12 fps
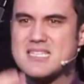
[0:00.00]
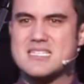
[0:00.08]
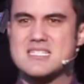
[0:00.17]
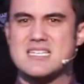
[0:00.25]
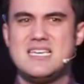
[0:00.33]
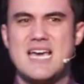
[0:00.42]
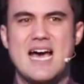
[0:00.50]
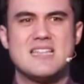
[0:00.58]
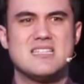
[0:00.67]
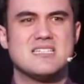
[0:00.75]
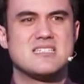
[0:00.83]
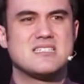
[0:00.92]
this
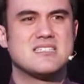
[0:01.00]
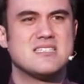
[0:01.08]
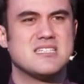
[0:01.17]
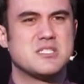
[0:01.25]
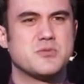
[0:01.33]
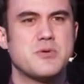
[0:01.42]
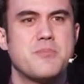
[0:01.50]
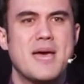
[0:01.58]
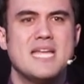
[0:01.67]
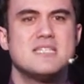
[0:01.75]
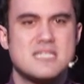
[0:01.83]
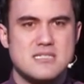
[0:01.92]

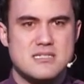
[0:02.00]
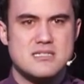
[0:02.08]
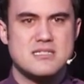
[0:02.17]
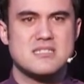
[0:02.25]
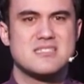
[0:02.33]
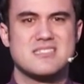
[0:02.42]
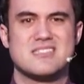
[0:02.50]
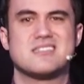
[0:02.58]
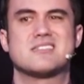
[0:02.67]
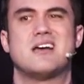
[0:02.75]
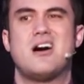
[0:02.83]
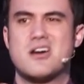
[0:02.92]
repentance,
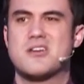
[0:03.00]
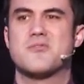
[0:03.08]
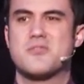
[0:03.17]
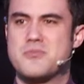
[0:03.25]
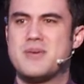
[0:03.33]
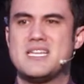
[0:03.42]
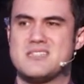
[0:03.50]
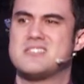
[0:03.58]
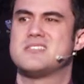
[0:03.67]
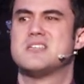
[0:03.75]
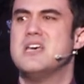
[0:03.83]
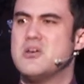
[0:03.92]
this heart of repentance,
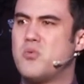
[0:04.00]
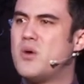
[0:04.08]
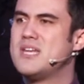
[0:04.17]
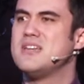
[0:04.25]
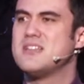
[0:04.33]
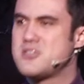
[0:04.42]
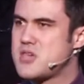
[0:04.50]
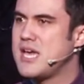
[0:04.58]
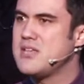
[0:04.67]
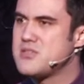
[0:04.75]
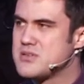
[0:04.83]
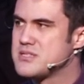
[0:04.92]
this wanting to
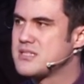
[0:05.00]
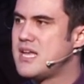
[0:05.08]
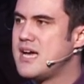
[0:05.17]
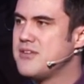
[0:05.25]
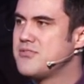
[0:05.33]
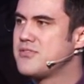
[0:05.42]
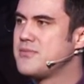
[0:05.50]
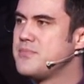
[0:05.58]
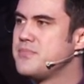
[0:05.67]
change his life.